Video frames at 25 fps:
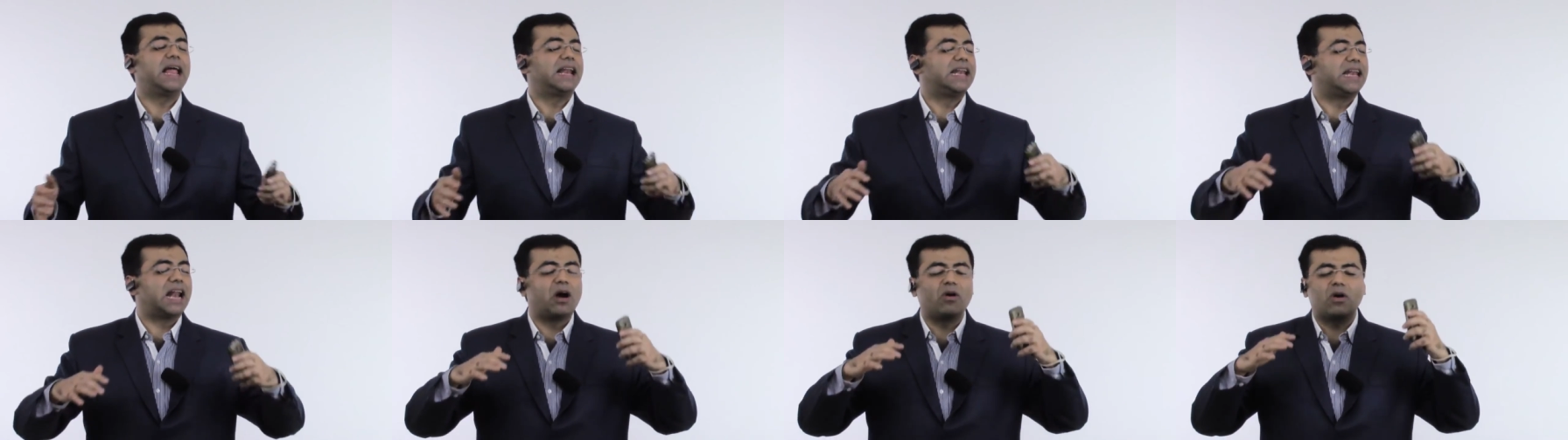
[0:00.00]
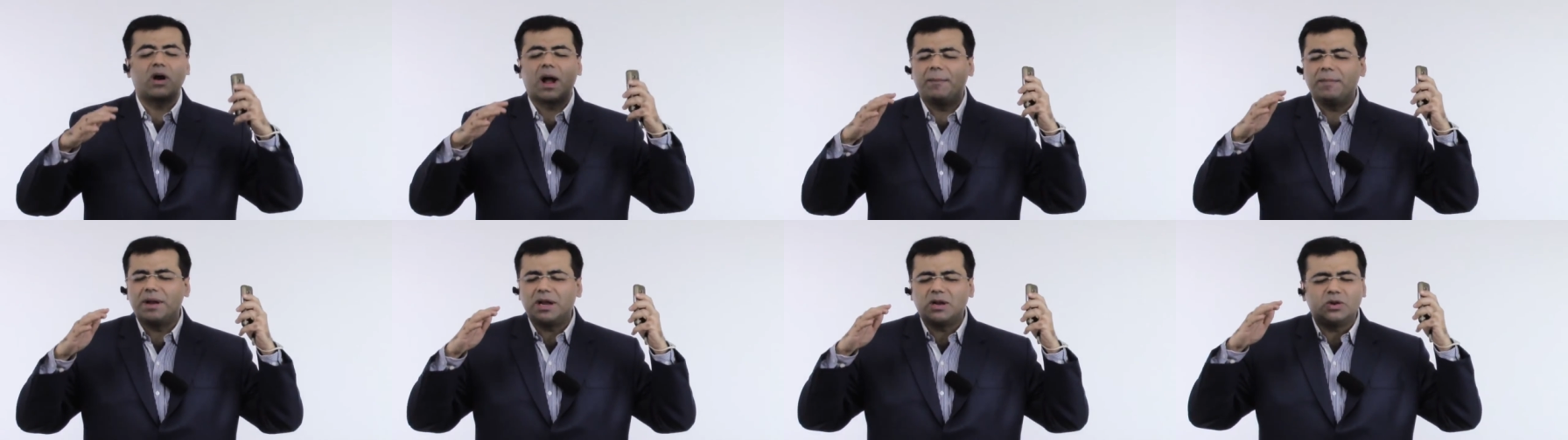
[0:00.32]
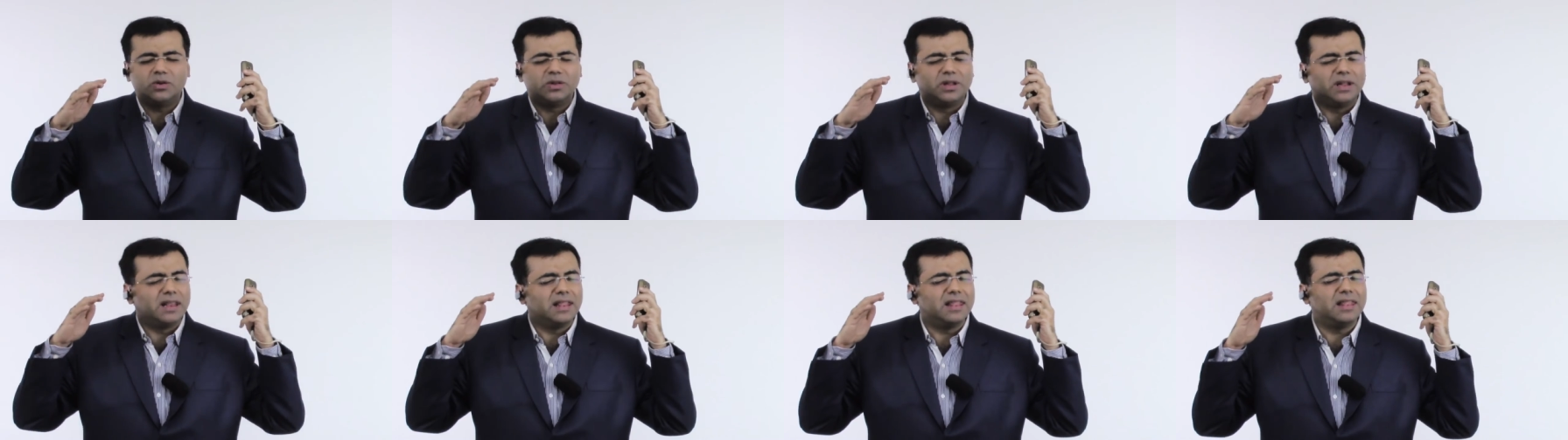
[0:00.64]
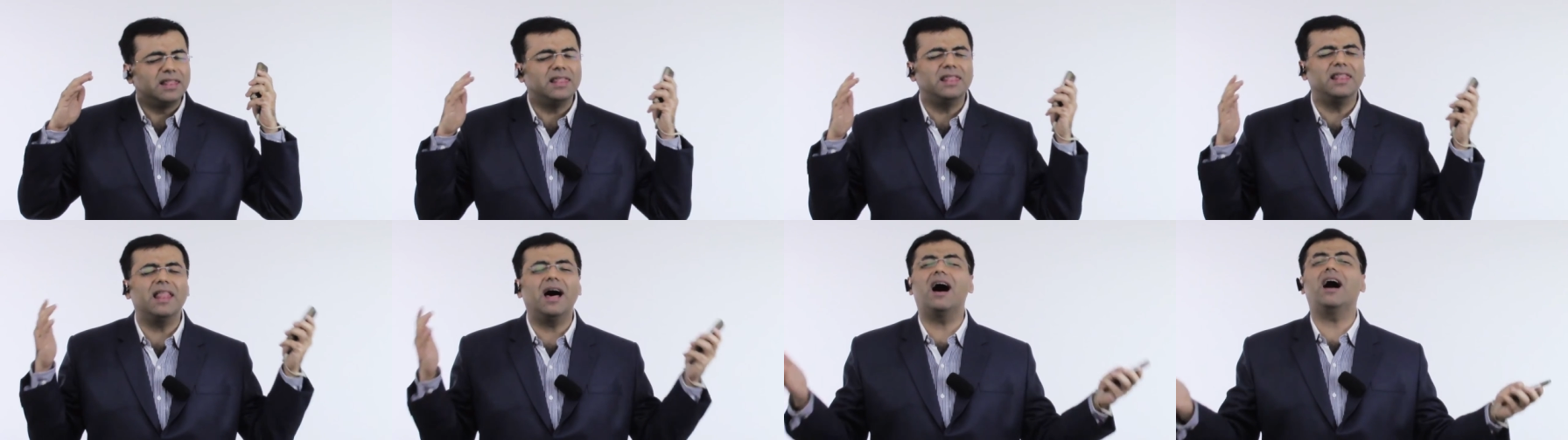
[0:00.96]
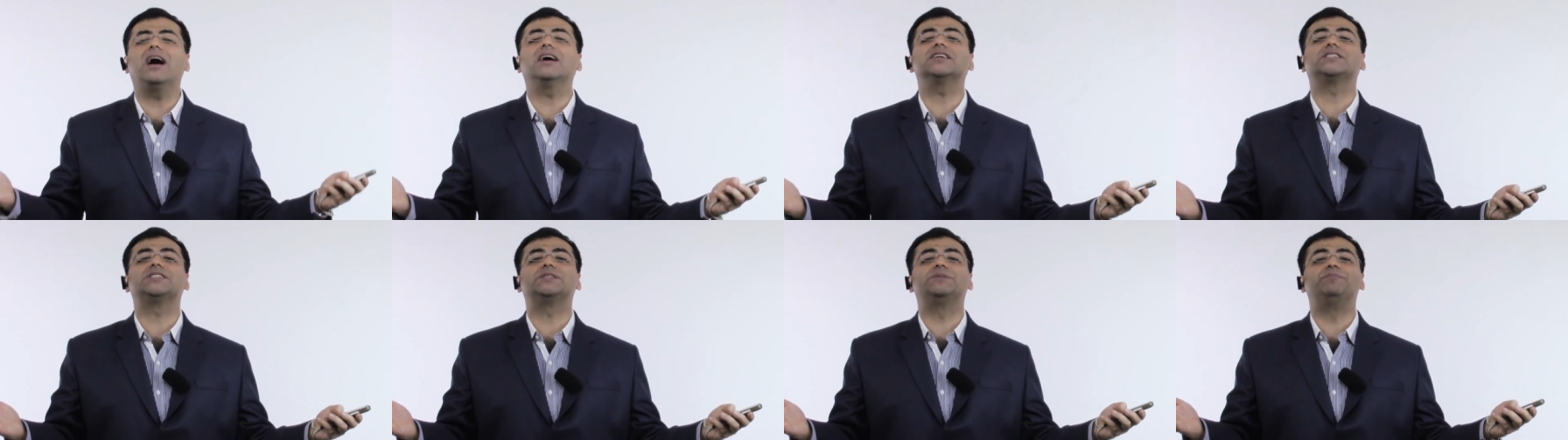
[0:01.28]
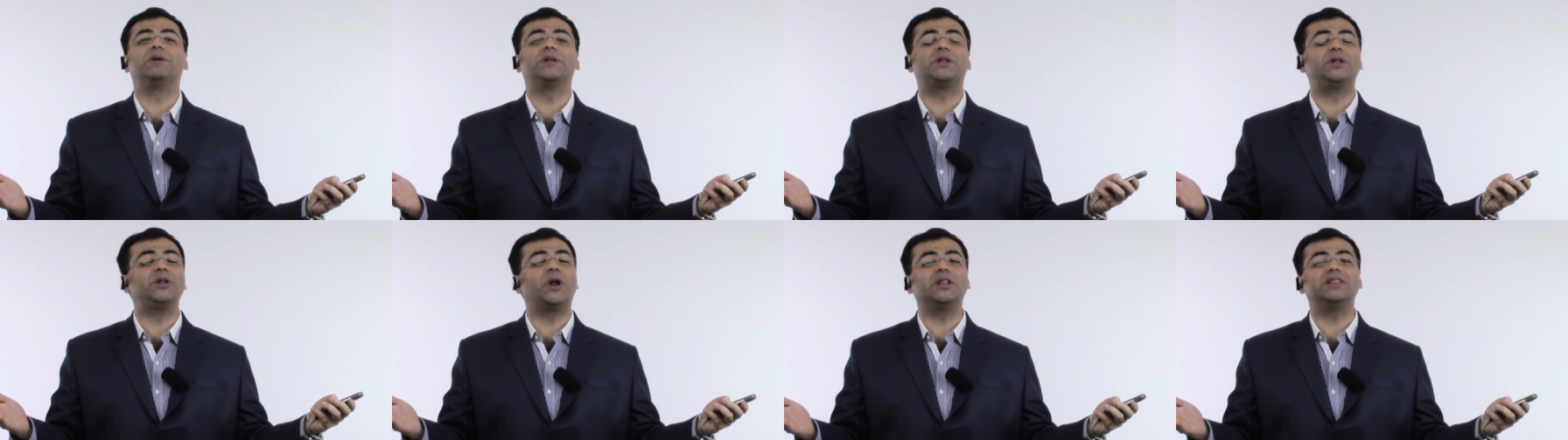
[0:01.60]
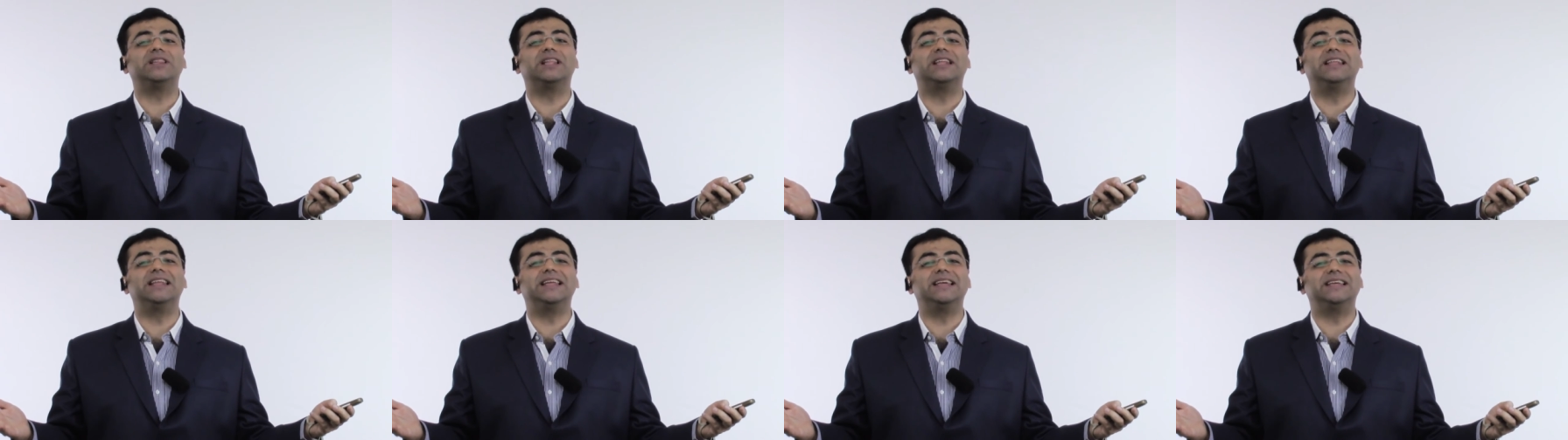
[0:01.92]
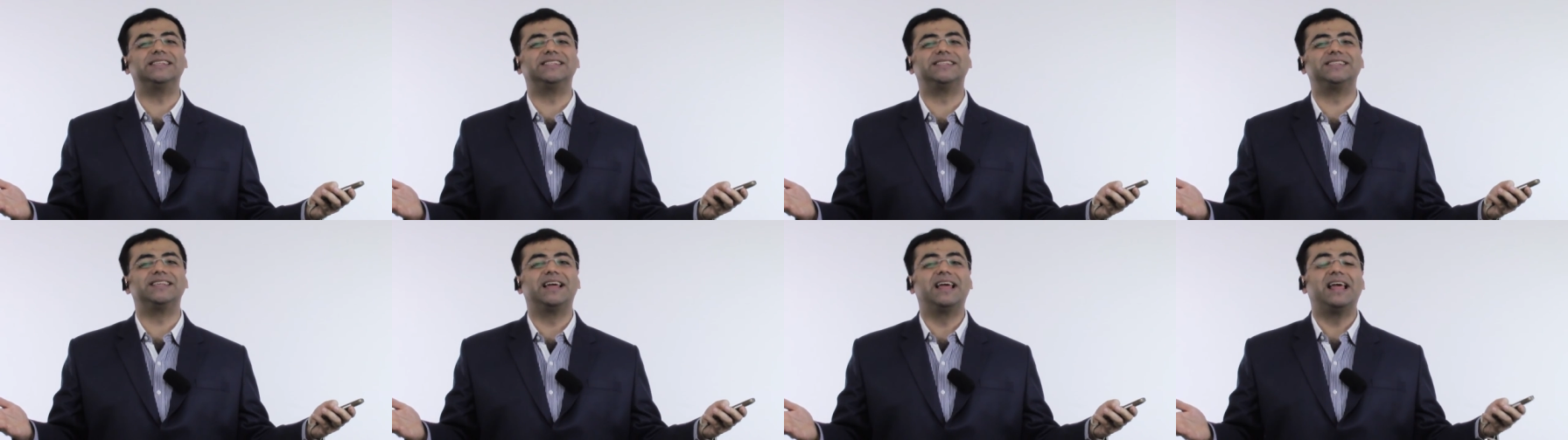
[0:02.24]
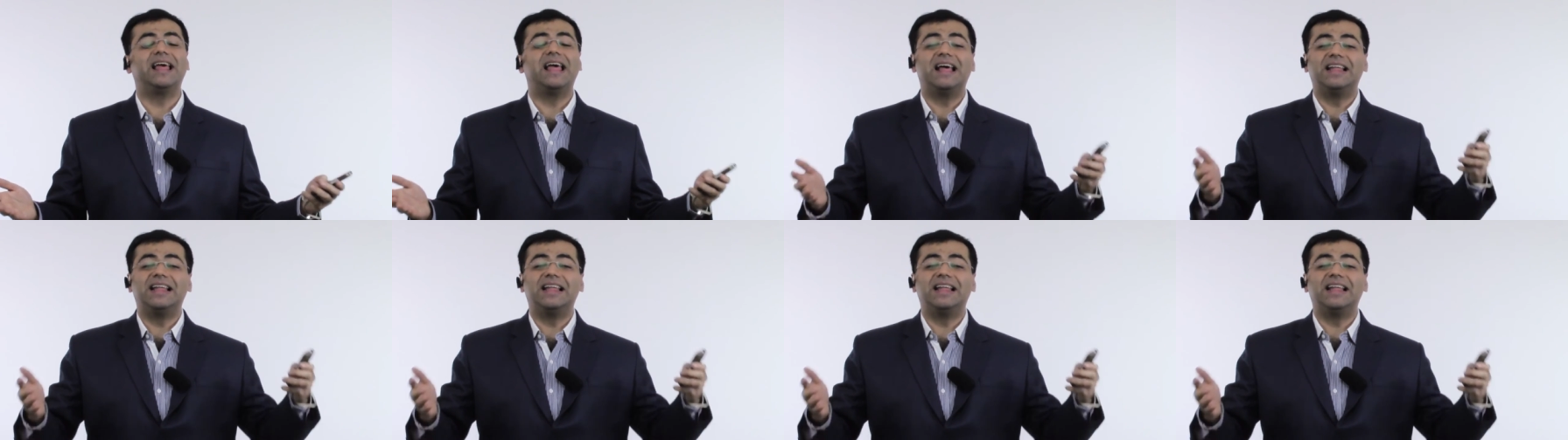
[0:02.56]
Now coming to the last but not the least,